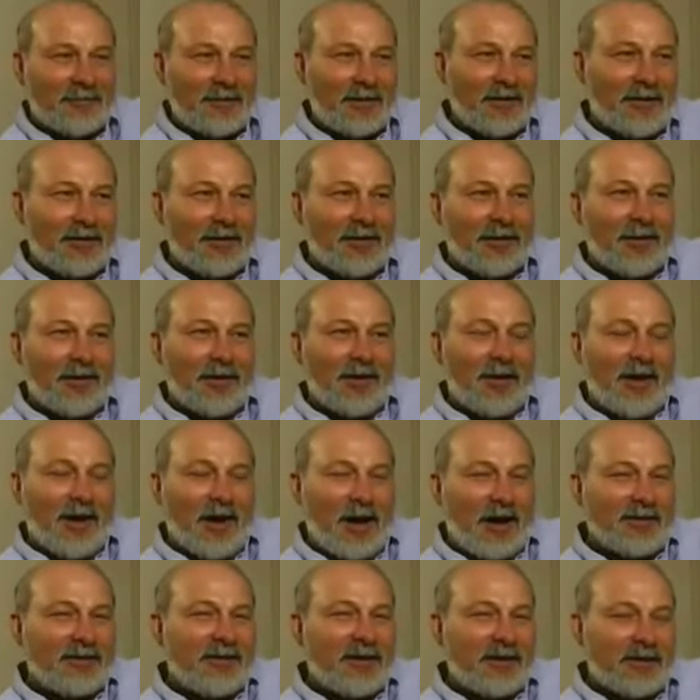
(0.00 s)
think in summing
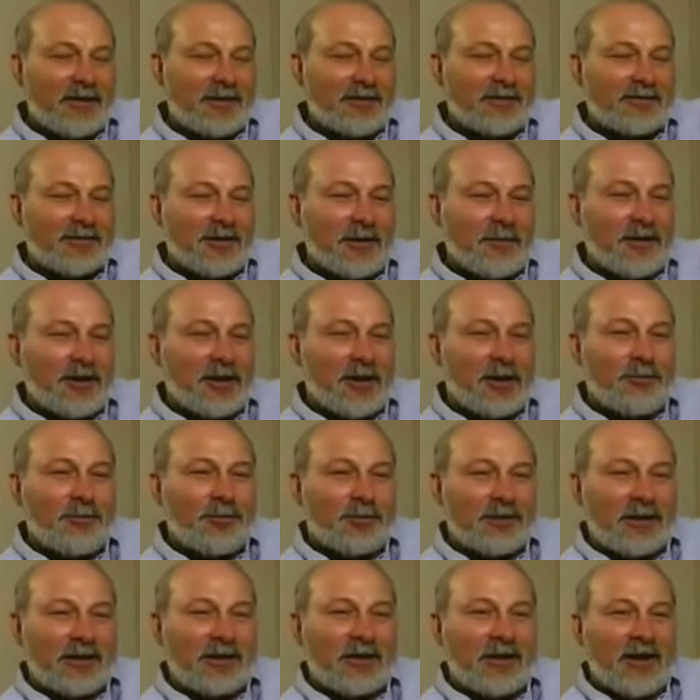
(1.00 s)
up what I'd like to
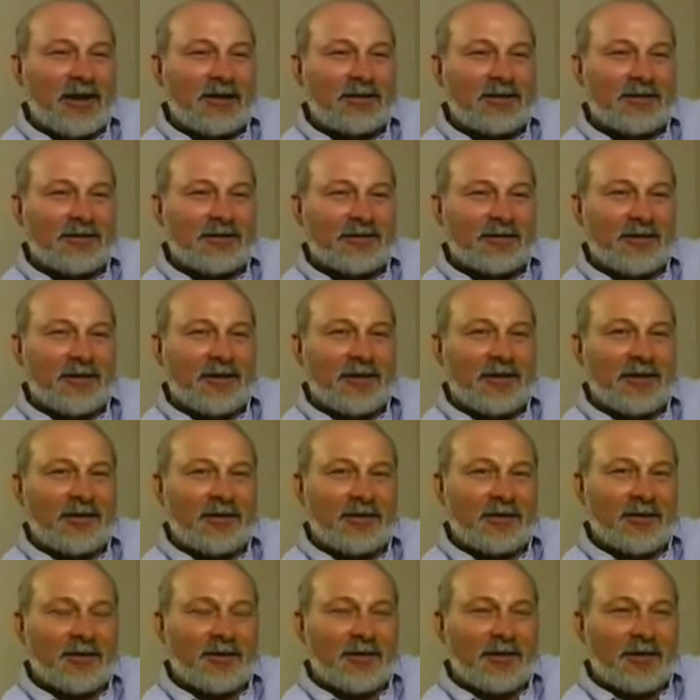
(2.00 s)
say
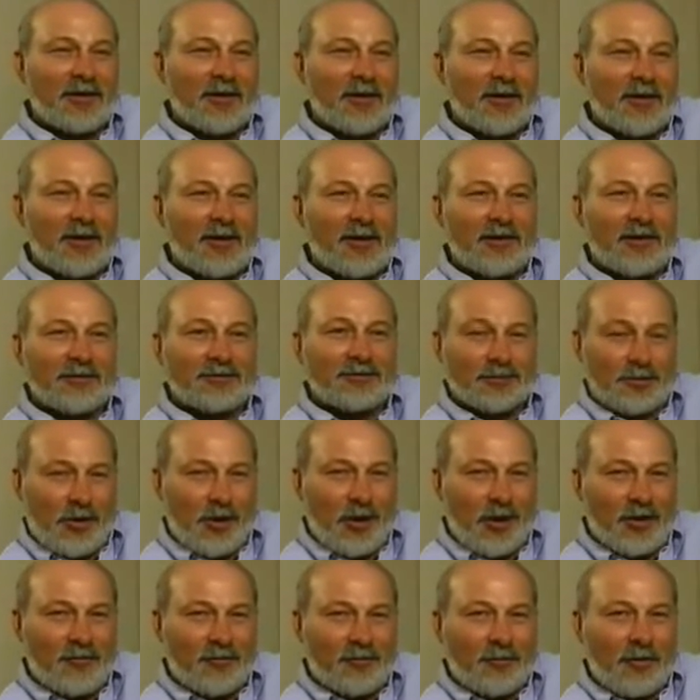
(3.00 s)
to all of
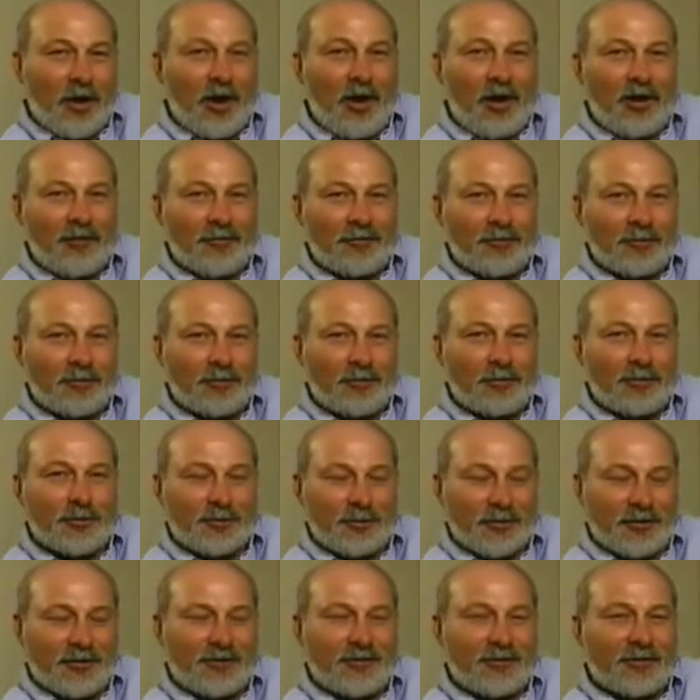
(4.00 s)
you who listen to this
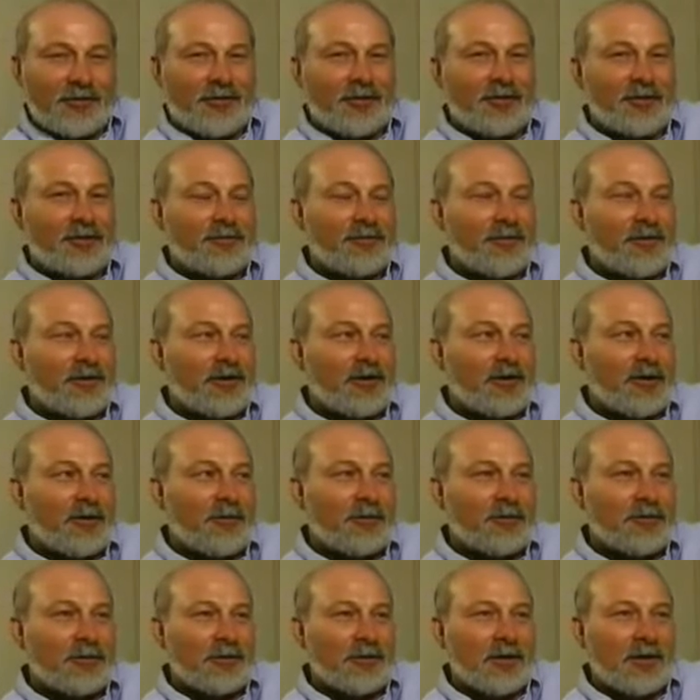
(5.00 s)
video
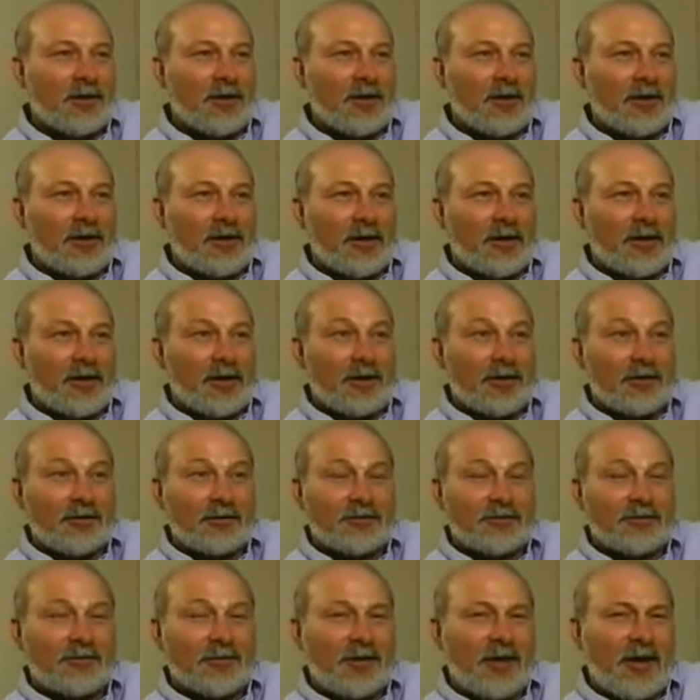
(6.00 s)
and in the
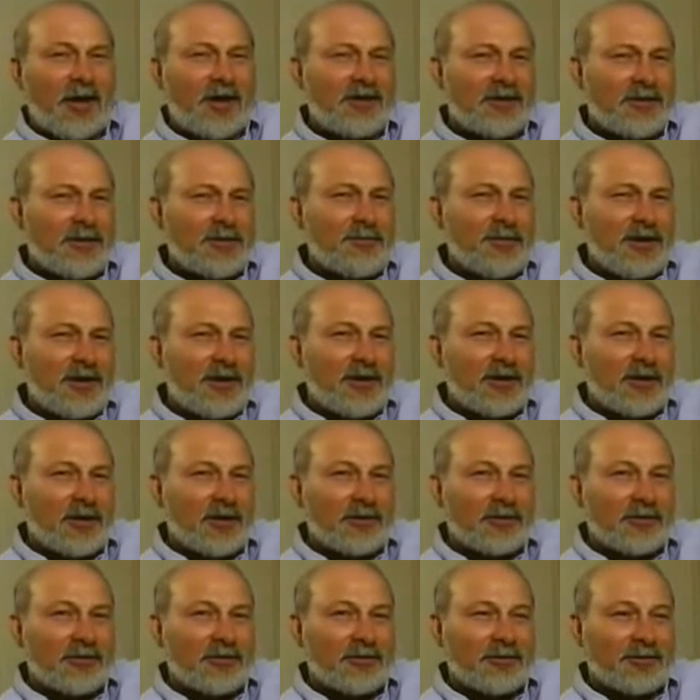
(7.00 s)
media,
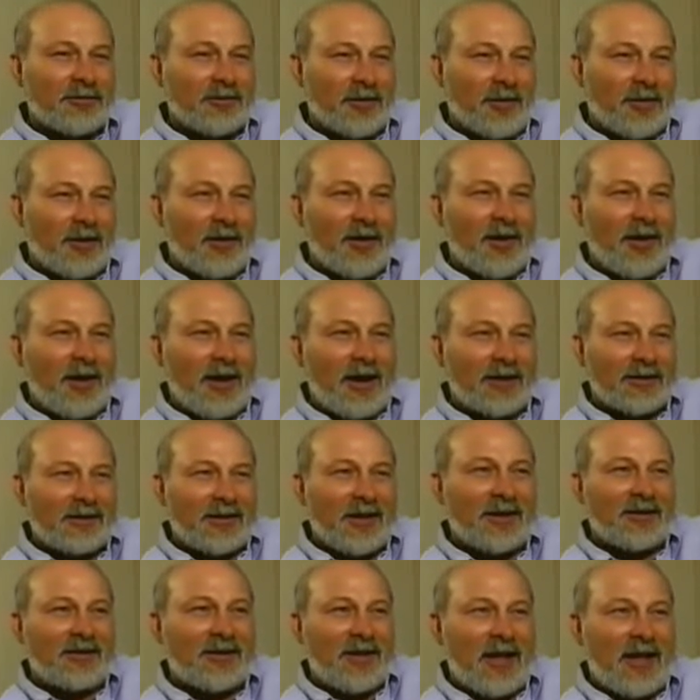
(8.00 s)
I'd like to ask one
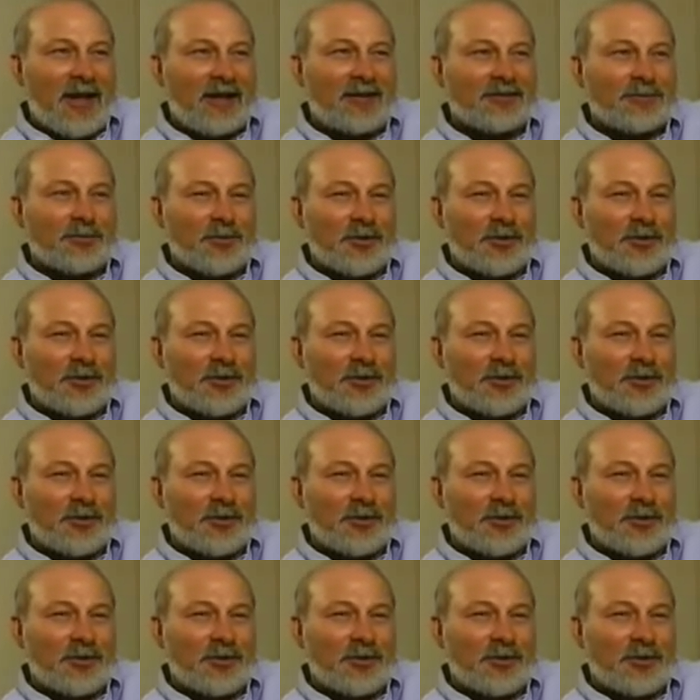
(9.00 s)
question.